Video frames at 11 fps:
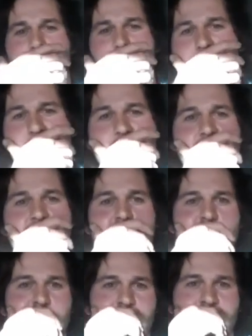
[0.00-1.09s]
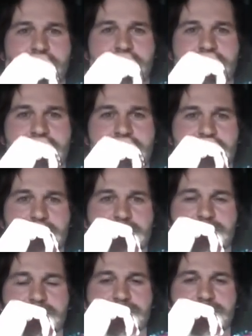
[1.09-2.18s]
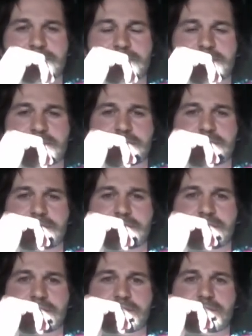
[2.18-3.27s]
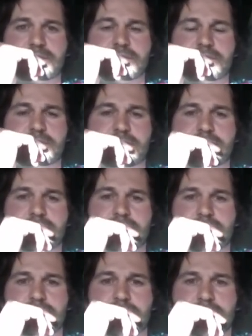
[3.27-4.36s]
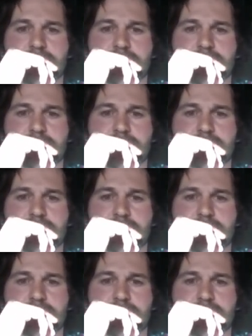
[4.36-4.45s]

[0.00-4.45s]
No words are spoken by the person on screen.